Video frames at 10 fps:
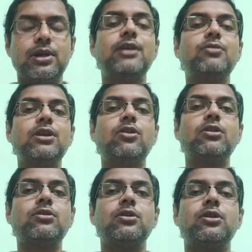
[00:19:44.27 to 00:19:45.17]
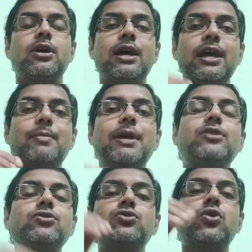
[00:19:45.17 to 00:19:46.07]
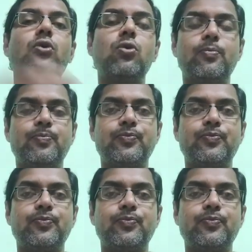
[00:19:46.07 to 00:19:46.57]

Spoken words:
He will not able to show